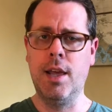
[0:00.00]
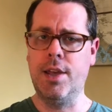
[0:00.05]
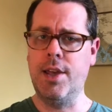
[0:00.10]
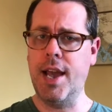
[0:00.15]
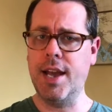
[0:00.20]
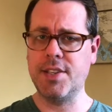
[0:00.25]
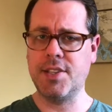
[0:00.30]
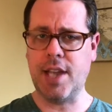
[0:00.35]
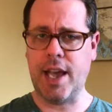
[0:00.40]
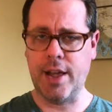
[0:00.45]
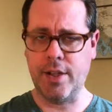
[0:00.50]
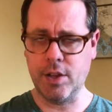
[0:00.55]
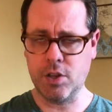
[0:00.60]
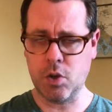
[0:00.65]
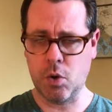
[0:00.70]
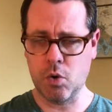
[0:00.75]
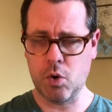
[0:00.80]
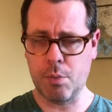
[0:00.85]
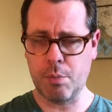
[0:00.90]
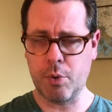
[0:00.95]
Yes, Alex
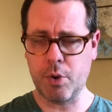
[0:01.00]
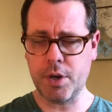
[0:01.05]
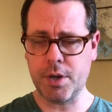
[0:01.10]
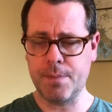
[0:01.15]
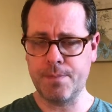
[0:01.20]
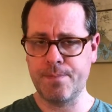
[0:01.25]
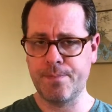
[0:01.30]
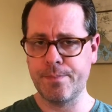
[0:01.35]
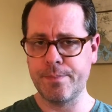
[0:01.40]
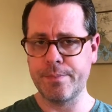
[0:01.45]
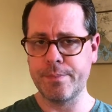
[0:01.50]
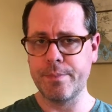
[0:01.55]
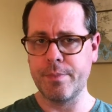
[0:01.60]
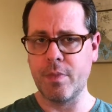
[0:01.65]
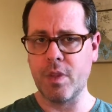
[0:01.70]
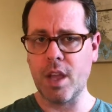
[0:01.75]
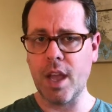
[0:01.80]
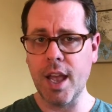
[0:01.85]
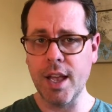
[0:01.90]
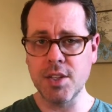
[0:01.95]
Hornibrook
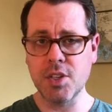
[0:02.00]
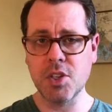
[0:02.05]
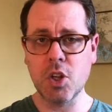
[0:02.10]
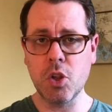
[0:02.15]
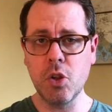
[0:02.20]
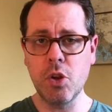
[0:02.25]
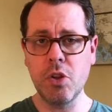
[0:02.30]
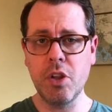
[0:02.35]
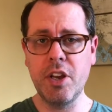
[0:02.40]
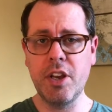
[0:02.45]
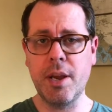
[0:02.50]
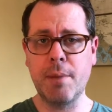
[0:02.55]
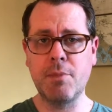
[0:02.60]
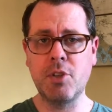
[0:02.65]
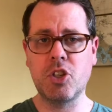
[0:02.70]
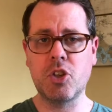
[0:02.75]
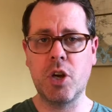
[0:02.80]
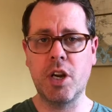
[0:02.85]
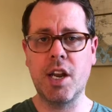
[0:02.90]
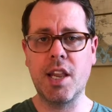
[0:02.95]
has clearly
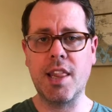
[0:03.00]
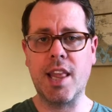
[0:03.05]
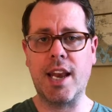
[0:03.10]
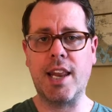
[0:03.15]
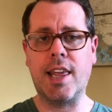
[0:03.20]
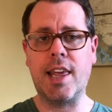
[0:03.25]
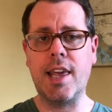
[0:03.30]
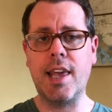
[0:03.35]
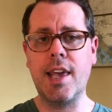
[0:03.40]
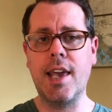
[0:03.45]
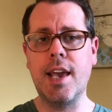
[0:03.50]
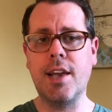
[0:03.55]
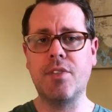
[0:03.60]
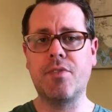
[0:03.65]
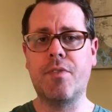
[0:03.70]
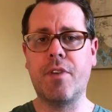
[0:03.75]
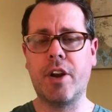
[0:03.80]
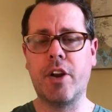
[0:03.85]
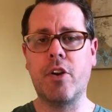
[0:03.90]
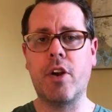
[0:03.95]
demonstrated that he has
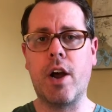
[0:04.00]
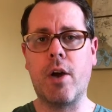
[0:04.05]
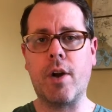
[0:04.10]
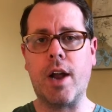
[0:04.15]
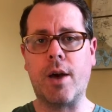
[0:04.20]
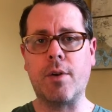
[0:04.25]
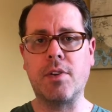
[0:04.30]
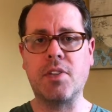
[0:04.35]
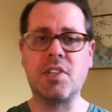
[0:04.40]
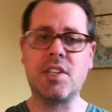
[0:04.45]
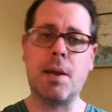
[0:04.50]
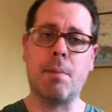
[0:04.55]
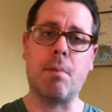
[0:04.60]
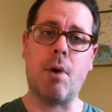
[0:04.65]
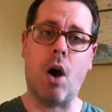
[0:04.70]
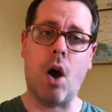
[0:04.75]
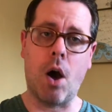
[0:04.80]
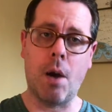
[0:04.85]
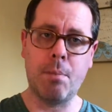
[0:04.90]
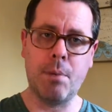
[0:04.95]
figured out how to step
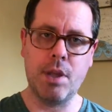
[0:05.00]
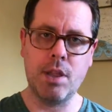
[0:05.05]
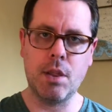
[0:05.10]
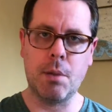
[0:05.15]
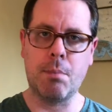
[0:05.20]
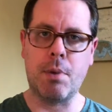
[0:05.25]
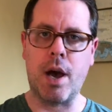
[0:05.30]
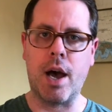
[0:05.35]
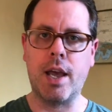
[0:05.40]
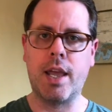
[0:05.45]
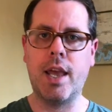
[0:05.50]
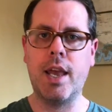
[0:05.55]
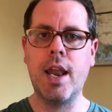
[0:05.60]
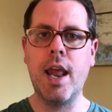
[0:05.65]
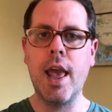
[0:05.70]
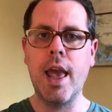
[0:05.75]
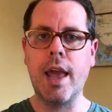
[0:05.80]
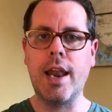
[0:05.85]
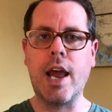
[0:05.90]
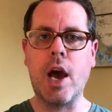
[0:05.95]
up in the pocket
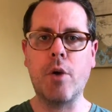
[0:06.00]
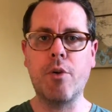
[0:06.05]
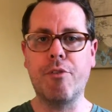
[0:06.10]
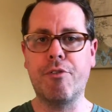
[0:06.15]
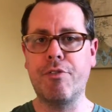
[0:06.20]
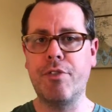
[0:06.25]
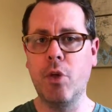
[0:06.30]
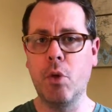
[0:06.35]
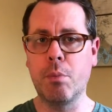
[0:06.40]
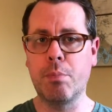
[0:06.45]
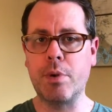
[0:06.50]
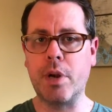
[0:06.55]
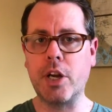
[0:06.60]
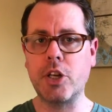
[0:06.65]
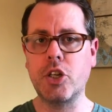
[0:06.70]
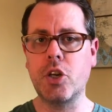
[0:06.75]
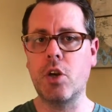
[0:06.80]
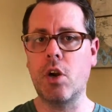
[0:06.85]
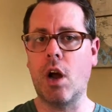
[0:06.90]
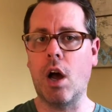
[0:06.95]
and how to feel
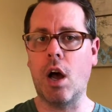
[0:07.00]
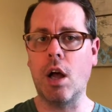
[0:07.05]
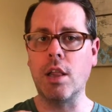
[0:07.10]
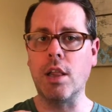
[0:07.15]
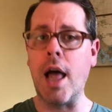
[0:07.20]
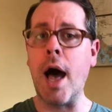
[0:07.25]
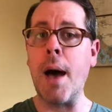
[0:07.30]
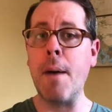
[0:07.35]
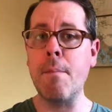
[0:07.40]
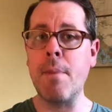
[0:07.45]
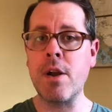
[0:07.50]
pressure a lot